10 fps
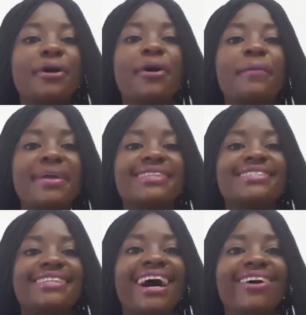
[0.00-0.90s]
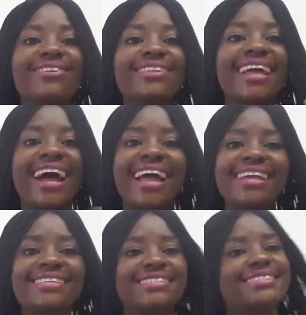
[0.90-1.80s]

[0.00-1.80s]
your comments down, guys.